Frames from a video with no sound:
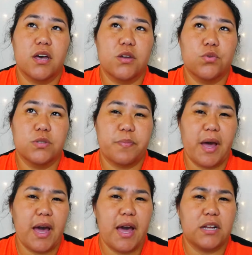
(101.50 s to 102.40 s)
It was
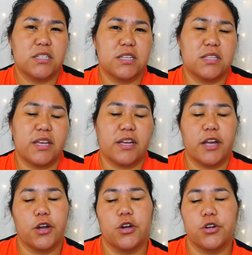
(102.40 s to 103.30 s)
packed, and like,
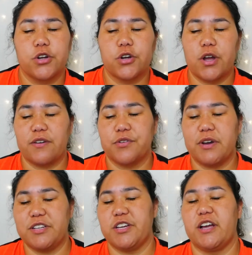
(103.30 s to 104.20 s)
I heard her after
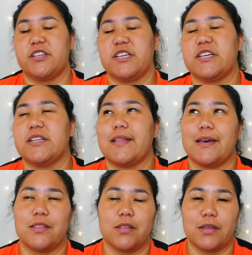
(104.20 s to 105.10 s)
I checked in
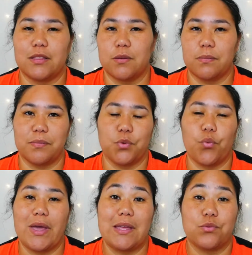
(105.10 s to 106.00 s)
that like the
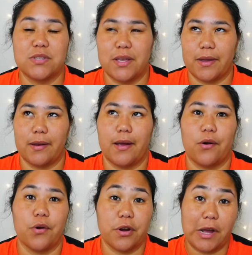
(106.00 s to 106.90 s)
wait was like an
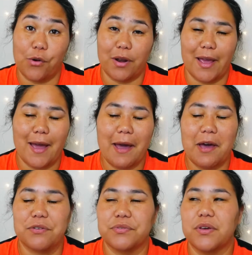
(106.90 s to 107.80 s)
hour and a
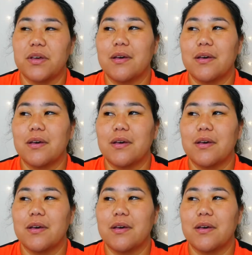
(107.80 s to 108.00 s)
half.